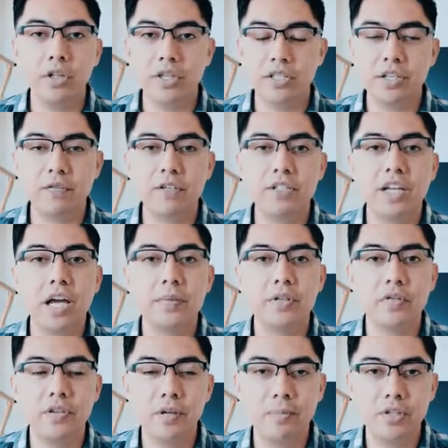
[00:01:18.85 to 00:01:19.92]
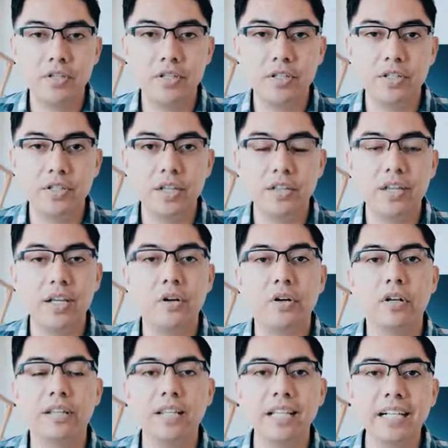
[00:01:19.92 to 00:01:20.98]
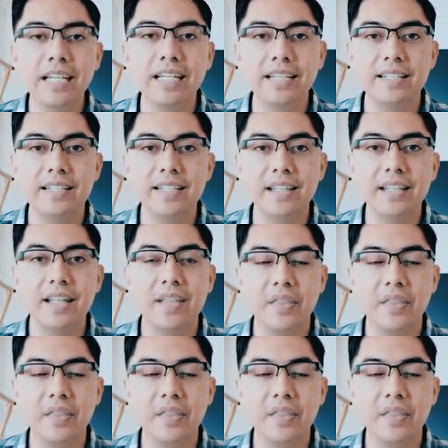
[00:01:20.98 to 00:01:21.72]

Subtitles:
these different types of images that they are at least